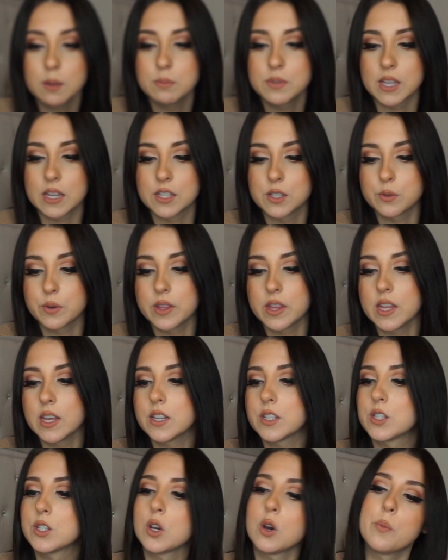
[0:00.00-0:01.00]
obsessed with
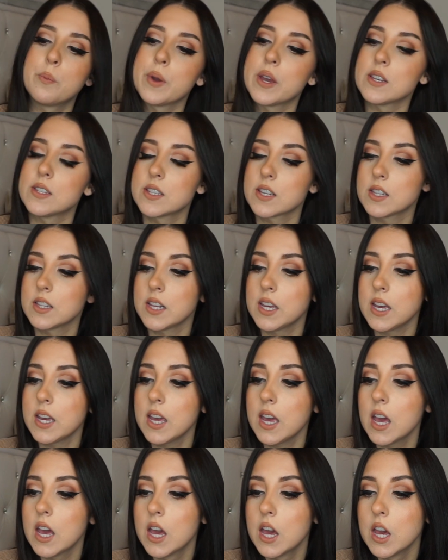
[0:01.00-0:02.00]
it. So
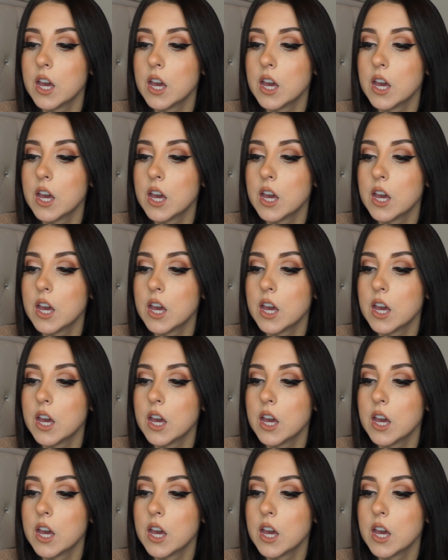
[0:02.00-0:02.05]
basically